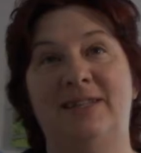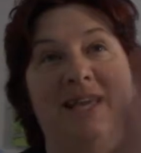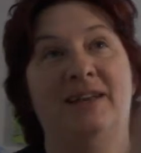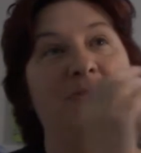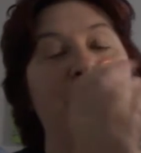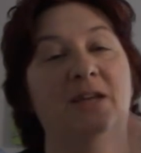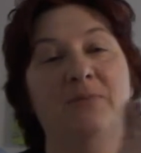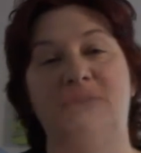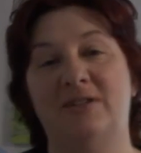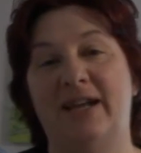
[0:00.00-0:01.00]
again really
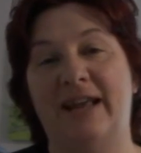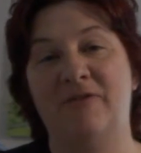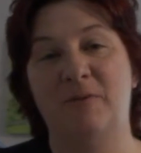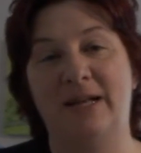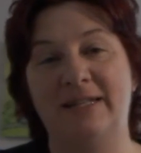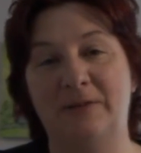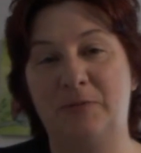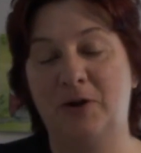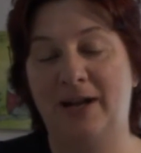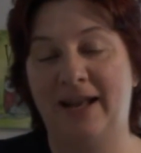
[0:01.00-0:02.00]
appreciate everybody's
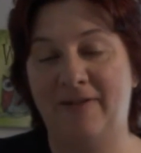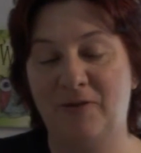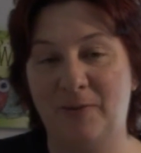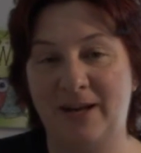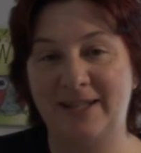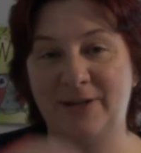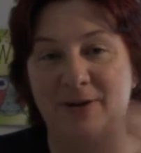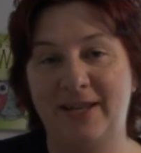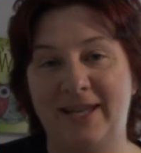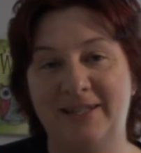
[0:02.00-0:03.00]
support and everybody
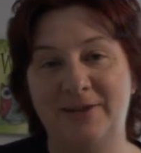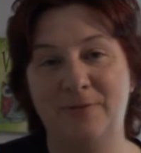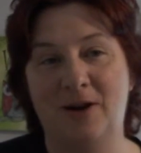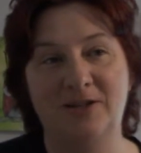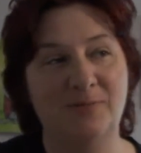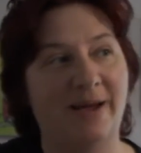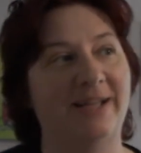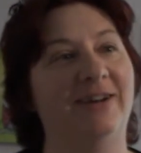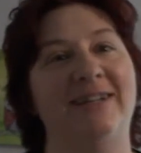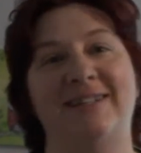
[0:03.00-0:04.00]
tuning in to watch my
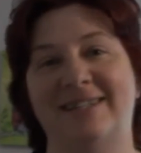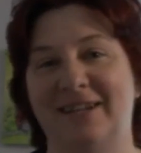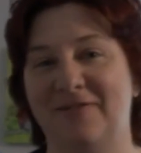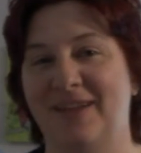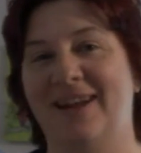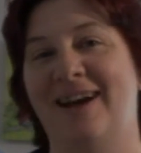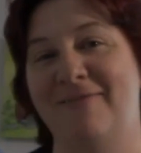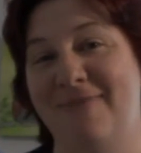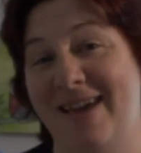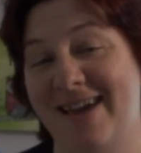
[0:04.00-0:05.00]
crazy stuff that I
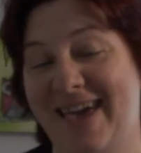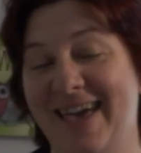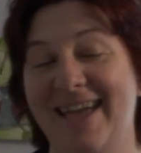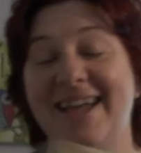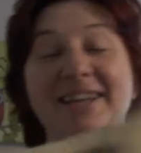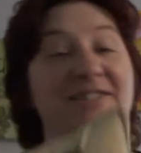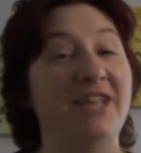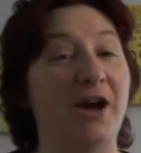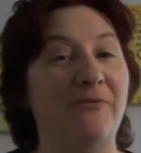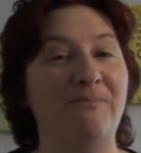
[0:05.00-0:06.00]
make.
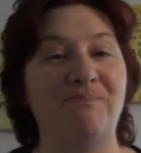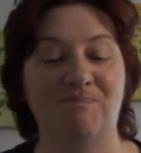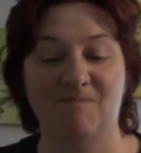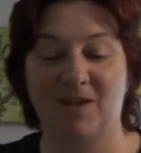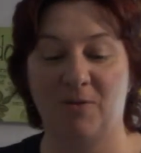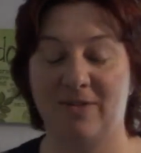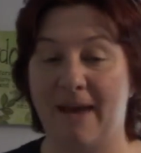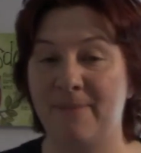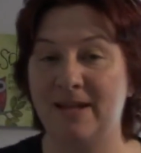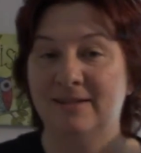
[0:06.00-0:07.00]
So with
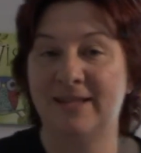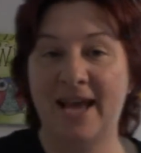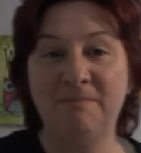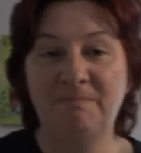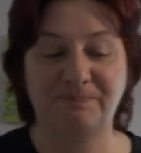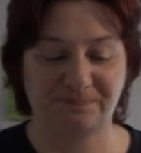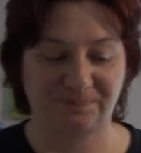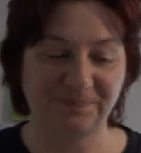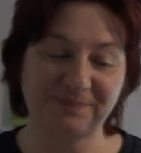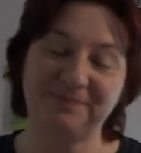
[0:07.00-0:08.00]
that being said,
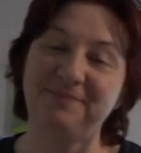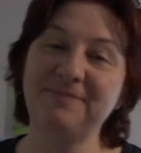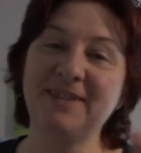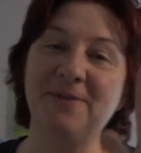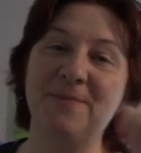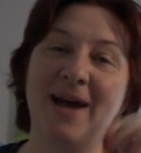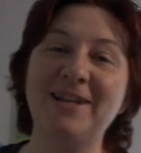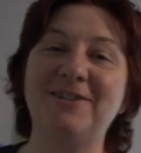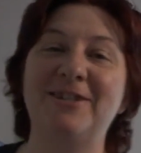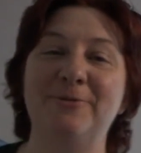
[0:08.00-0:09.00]
bye
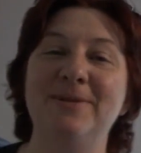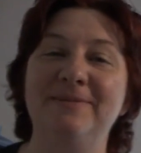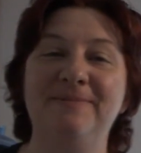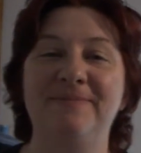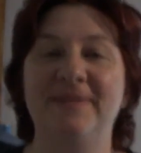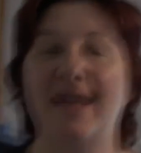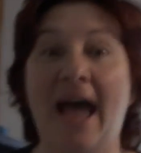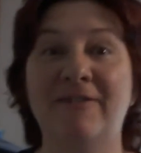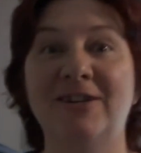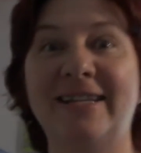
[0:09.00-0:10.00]
YouTube.
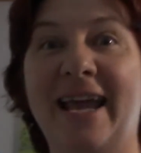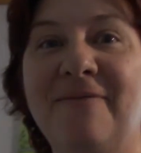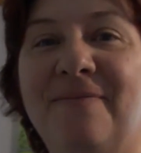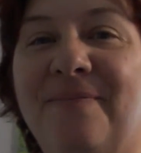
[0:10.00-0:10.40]
Have a good day.